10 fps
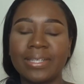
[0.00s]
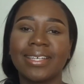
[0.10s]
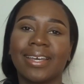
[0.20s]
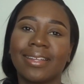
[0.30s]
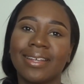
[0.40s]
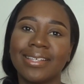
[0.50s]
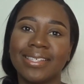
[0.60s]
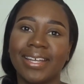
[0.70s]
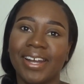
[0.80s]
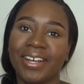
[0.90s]
went to get
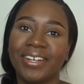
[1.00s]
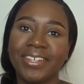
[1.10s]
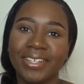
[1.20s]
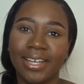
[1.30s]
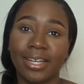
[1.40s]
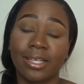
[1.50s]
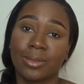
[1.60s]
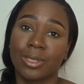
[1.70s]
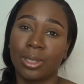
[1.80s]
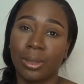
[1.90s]
this and I couldn't get it
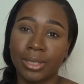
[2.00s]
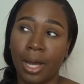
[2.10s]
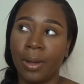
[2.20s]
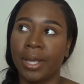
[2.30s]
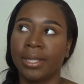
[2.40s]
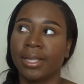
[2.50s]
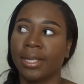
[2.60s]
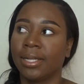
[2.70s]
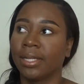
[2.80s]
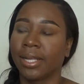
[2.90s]
because it was sold out. And
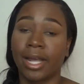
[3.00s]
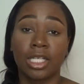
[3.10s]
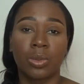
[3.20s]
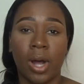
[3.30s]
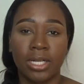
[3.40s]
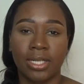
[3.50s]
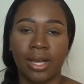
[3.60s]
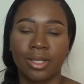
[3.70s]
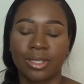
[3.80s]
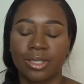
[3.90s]
then like I swatched the
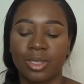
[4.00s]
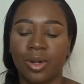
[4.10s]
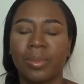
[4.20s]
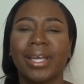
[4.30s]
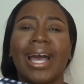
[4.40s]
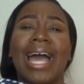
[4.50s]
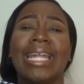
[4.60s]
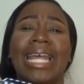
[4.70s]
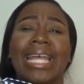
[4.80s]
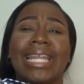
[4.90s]
colors in the store. I'm like, I
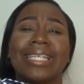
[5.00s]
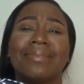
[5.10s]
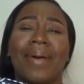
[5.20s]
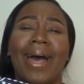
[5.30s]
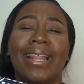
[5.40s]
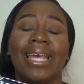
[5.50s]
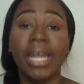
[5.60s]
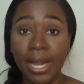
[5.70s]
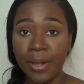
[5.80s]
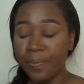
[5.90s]
need this
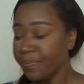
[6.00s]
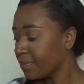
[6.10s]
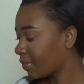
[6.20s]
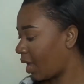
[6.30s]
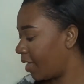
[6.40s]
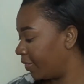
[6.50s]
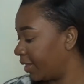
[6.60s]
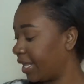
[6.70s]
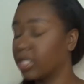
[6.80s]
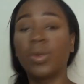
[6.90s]
palette. And
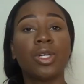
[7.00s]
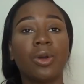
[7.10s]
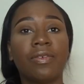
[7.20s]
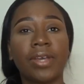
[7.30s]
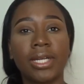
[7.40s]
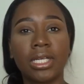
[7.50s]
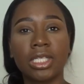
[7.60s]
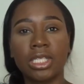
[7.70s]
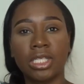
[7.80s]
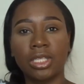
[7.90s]
then that's when
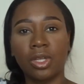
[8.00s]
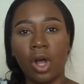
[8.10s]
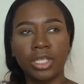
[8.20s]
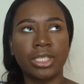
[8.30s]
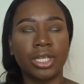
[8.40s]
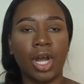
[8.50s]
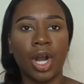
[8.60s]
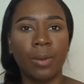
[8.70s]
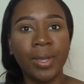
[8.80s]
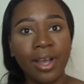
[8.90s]
Norvina launched
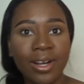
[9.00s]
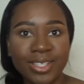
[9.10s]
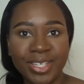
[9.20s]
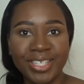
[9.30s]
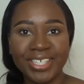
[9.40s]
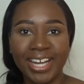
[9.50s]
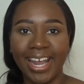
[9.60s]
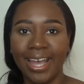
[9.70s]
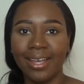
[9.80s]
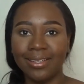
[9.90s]
her PR search,
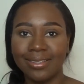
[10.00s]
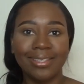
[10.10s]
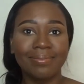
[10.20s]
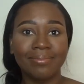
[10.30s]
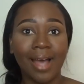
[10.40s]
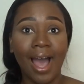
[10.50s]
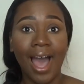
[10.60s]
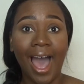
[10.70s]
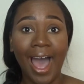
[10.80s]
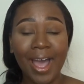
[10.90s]
and
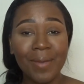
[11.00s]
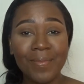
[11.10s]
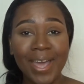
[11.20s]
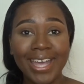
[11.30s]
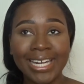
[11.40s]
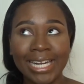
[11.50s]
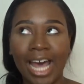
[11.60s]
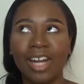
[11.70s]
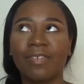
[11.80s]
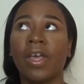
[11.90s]
I made it.
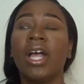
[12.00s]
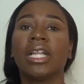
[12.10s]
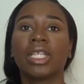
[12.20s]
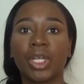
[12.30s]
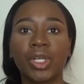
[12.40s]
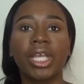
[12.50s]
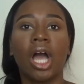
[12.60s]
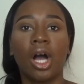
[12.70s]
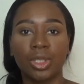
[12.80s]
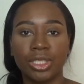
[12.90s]
Out of literally
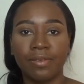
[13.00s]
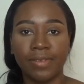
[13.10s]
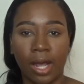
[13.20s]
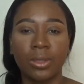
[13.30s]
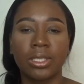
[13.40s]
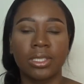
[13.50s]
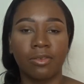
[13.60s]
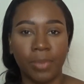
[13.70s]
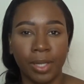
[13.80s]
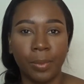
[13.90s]
hundreds of thousands
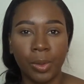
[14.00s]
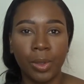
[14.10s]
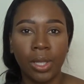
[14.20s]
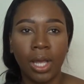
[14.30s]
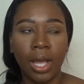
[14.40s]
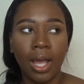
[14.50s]
of people,